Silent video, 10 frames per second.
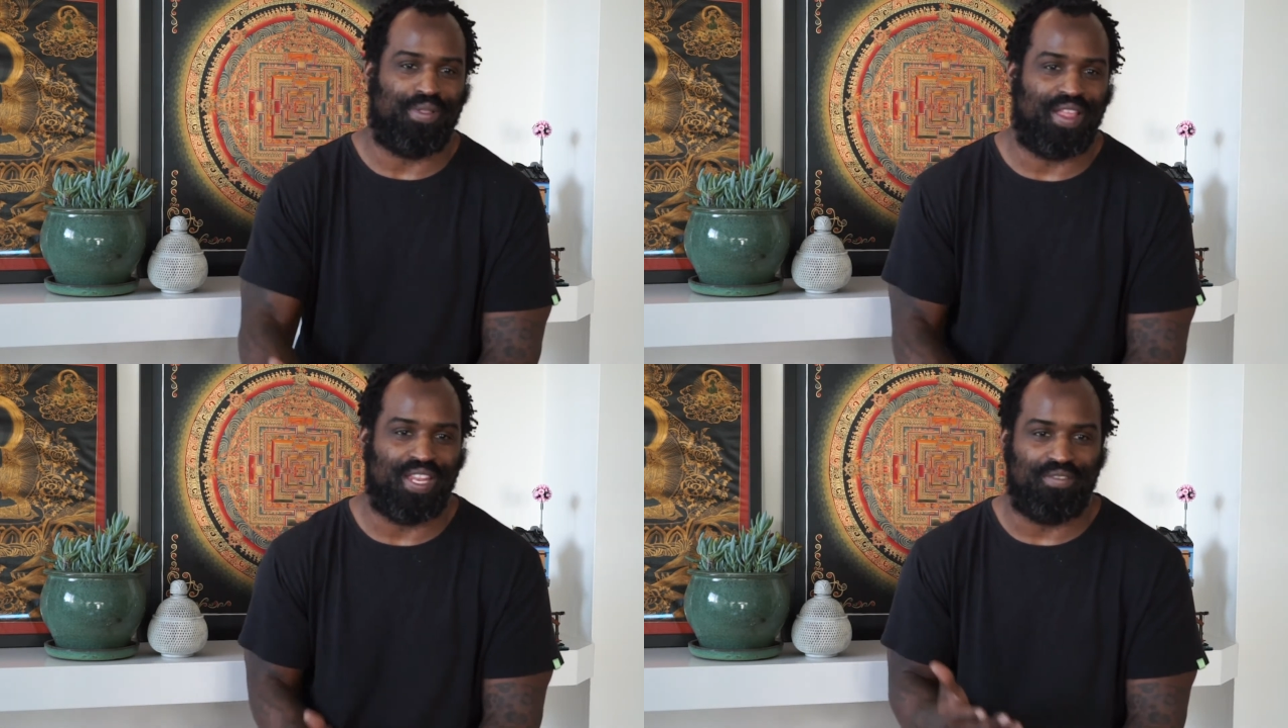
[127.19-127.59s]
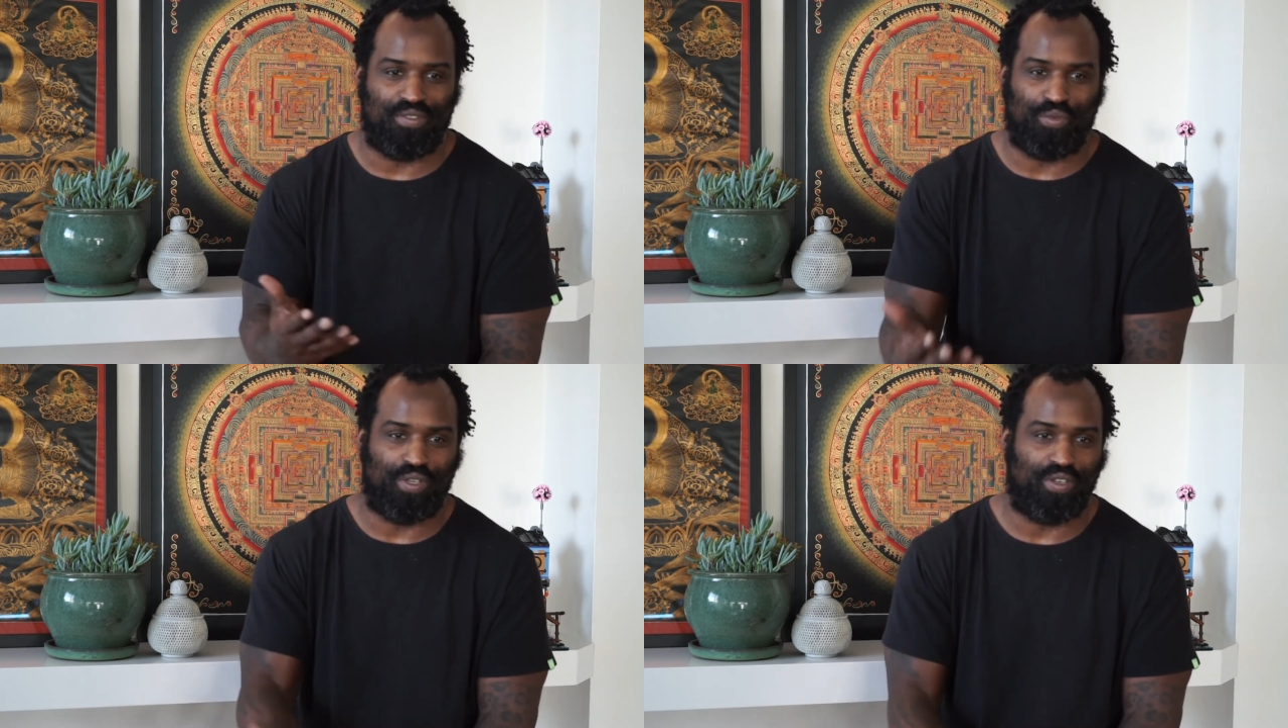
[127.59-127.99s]
plan
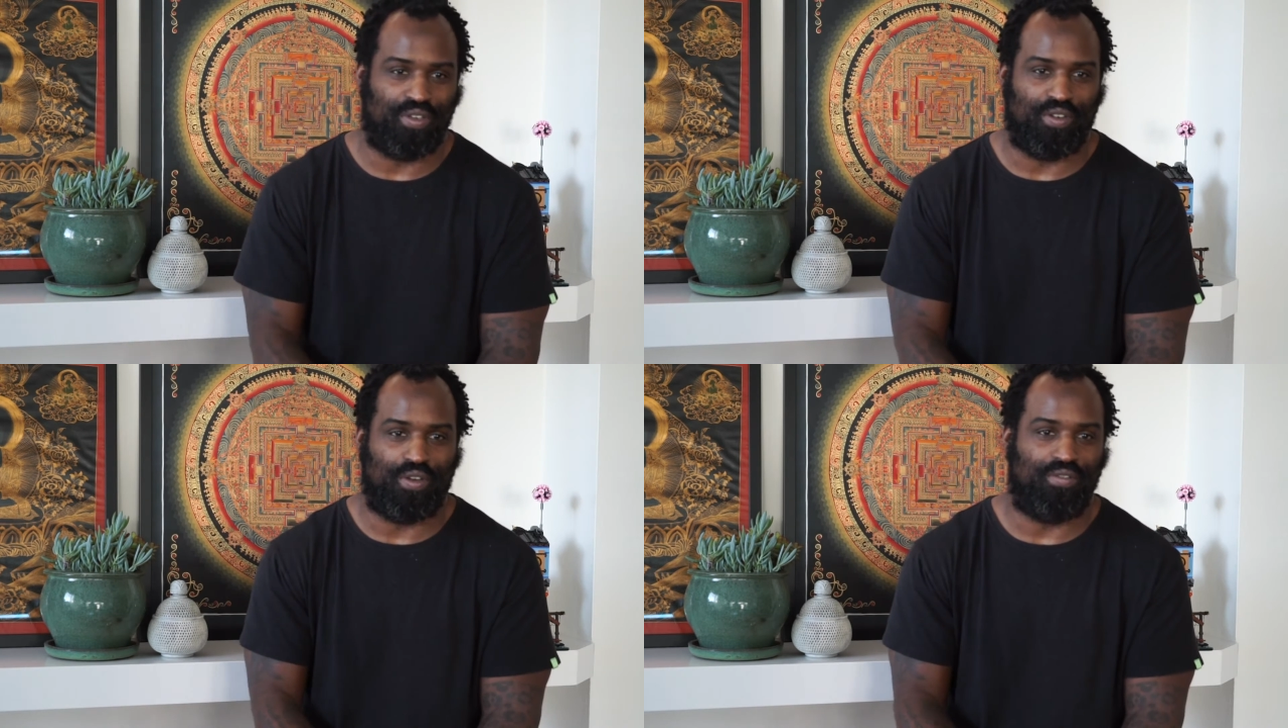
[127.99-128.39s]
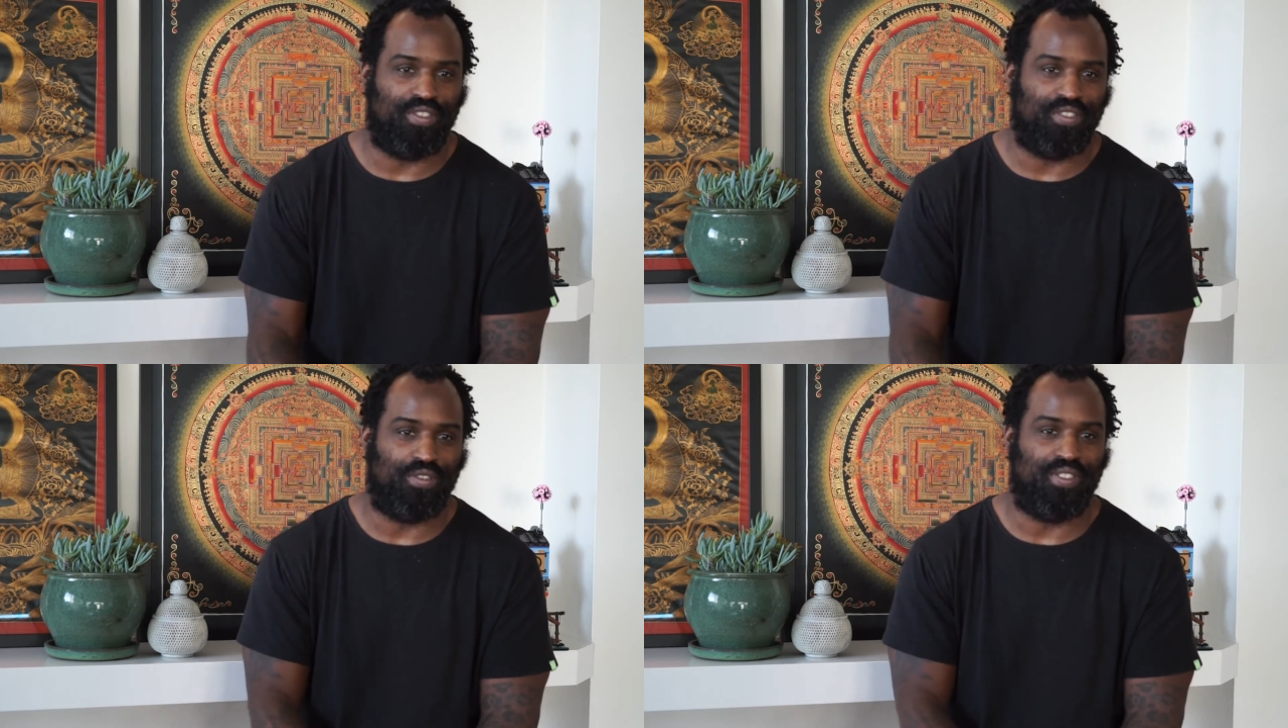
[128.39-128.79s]
even when you're
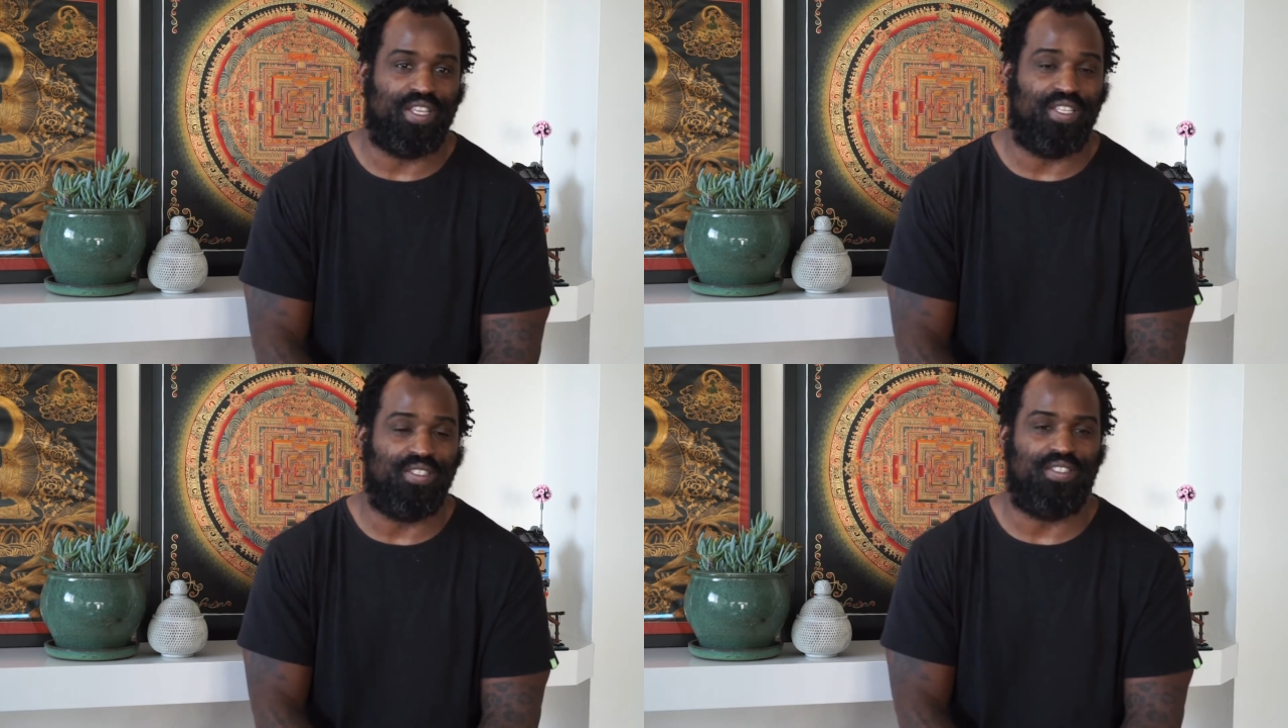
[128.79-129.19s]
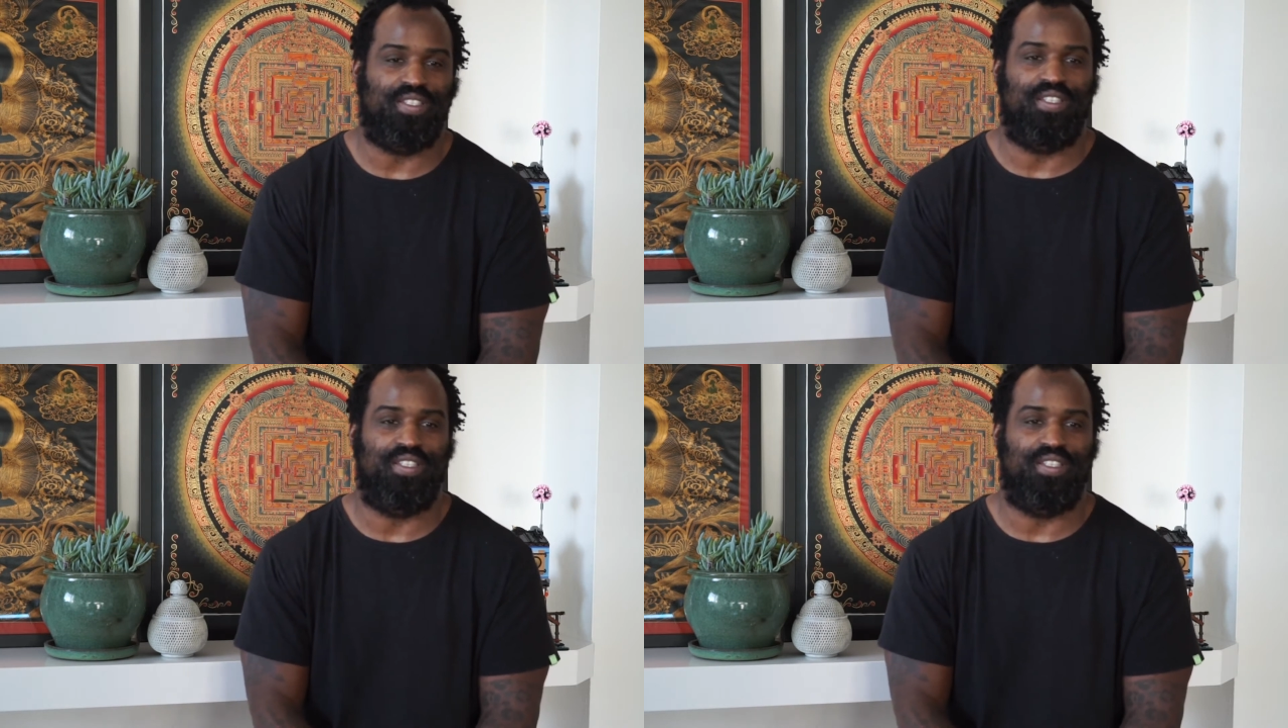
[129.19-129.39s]
nervous or tense.